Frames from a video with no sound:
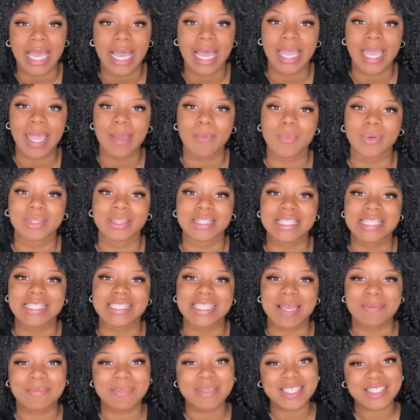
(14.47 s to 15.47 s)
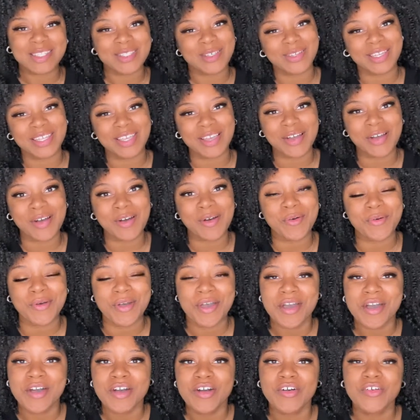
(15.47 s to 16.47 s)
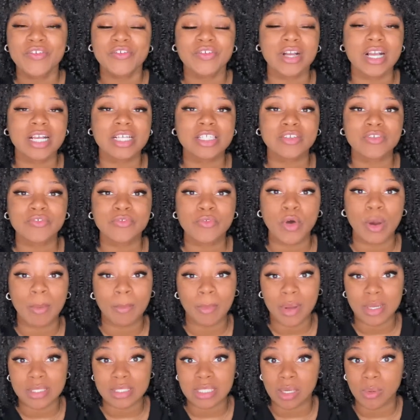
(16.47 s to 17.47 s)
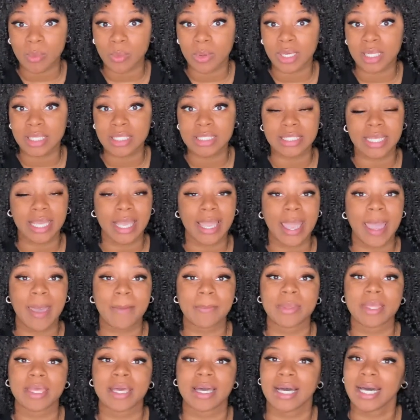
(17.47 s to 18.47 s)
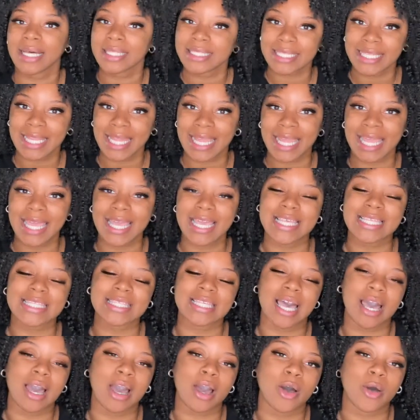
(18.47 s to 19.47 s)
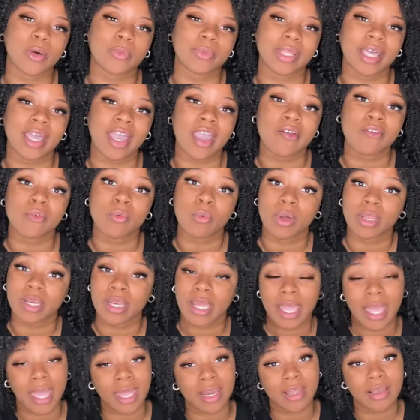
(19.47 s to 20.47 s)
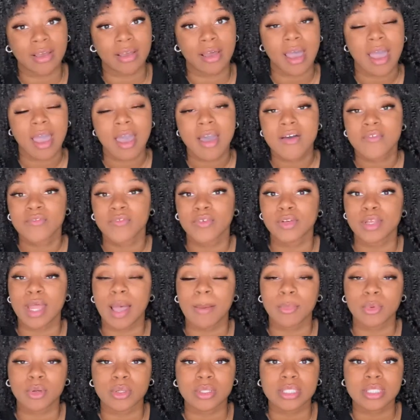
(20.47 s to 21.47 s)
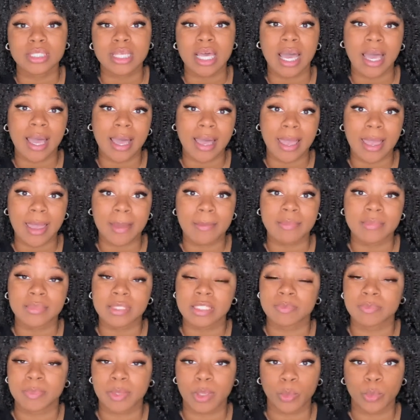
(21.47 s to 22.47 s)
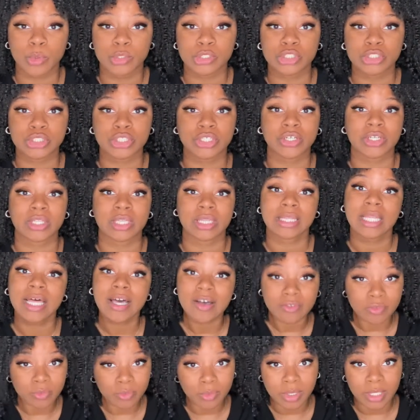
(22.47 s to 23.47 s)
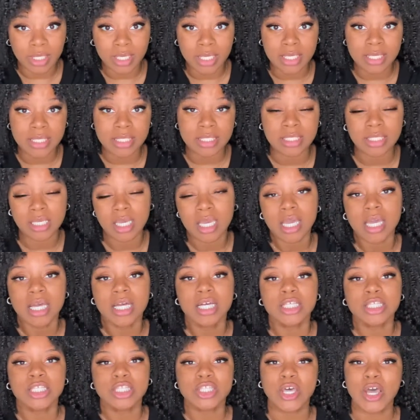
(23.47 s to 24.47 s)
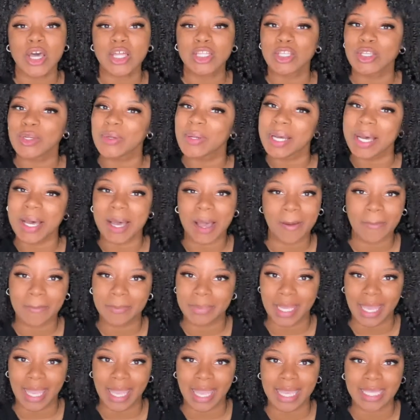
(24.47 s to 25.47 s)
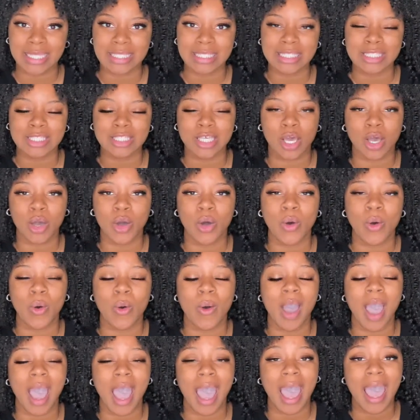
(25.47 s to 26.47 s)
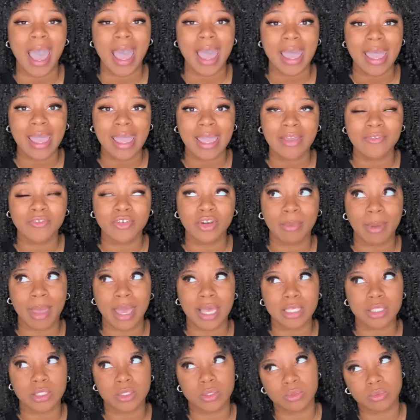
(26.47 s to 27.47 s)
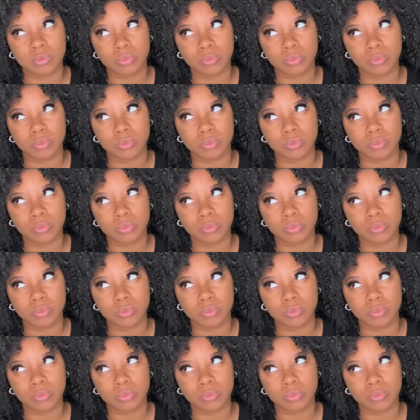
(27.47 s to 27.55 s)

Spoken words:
am with the Stamping Studio. First and foremost, I want to say happy holidays. I hope that everyone had a phenomenal time spent with your loved ones. So a little update. So for the past